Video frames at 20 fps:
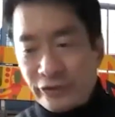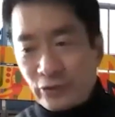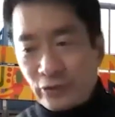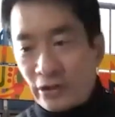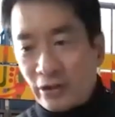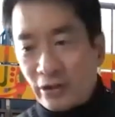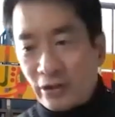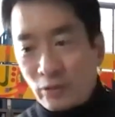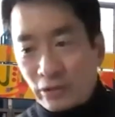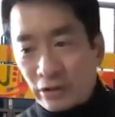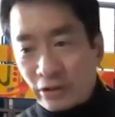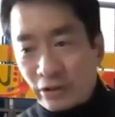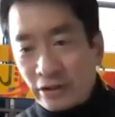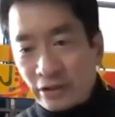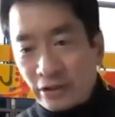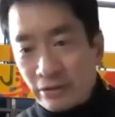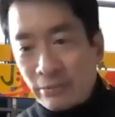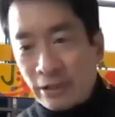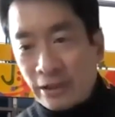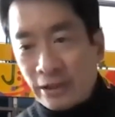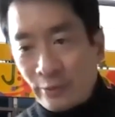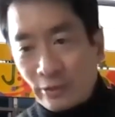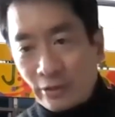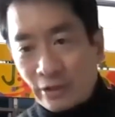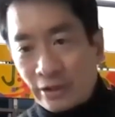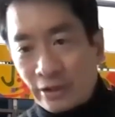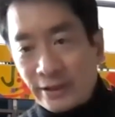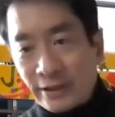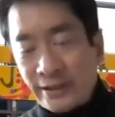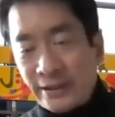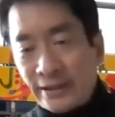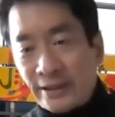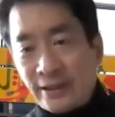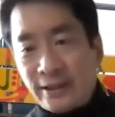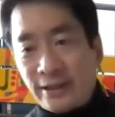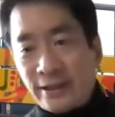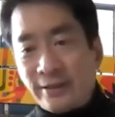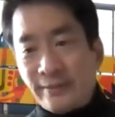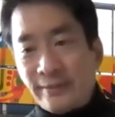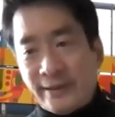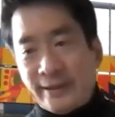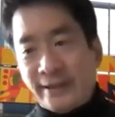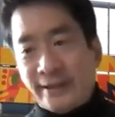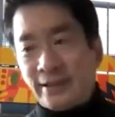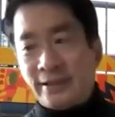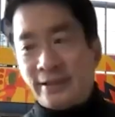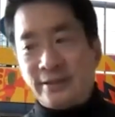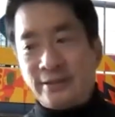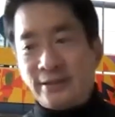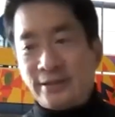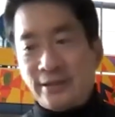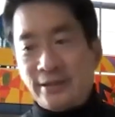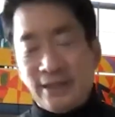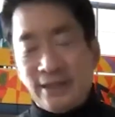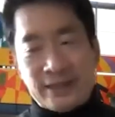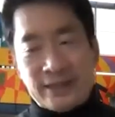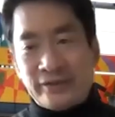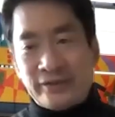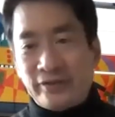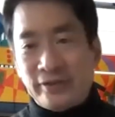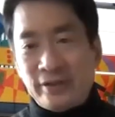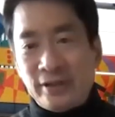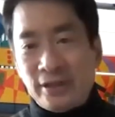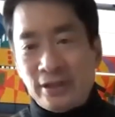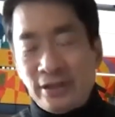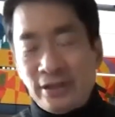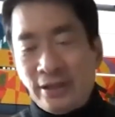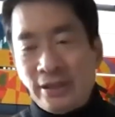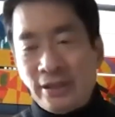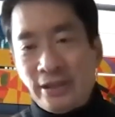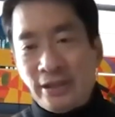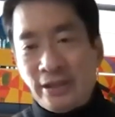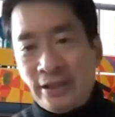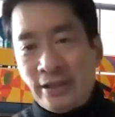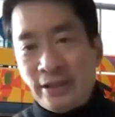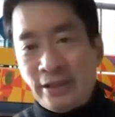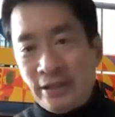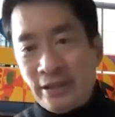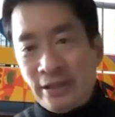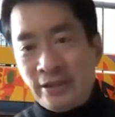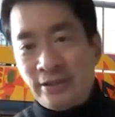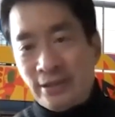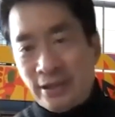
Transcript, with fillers: work in my work. And yes, it